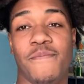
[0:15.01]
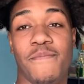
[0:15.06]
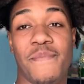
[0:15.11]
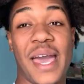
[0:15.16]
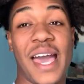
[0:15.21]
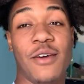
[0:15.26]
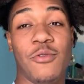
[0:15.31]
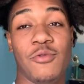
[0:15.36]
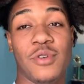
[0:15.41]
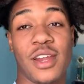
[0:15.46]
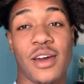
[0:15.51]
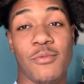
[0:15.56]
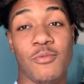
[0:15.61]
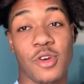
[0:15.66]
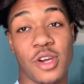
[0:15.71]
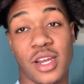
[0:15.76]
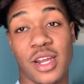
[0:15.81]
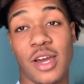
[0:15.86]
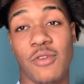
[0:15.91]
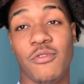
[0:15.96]
that when I'm
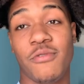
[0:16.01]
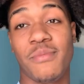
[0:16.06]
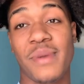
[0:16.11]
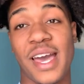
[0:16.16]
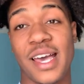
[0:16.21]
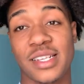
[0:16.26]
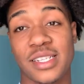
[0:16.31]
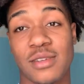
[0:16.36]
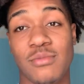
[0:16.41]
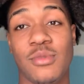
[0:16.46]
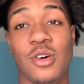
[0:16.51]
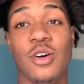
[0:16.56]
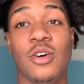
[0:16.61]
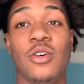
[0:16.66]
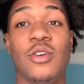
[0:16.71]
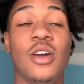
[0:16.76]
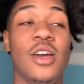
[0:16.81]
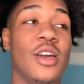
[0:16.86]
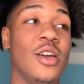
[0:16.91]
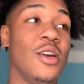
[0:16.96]
working out with basketball,